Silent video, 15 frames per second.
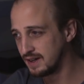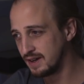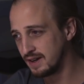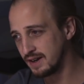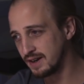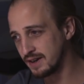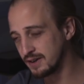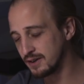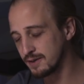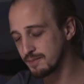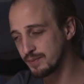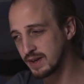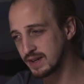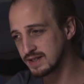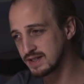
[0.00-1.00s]
I don't know,
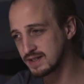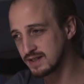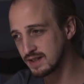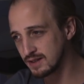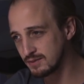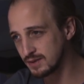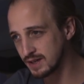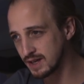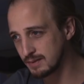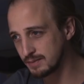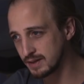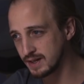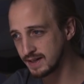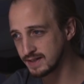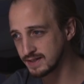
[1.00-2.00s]
I still want to get
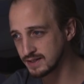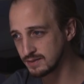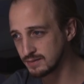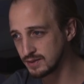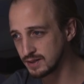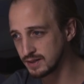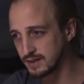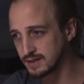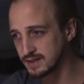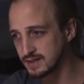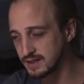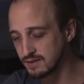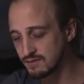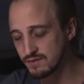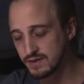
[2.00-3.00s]
my hands on one. I
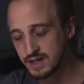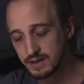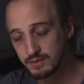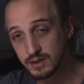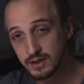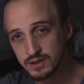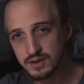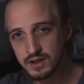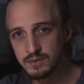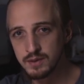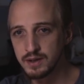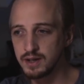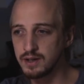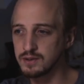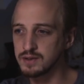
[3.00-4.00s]
still really want to try
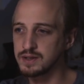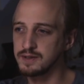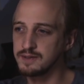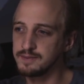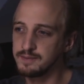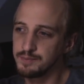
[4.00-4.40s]
one out.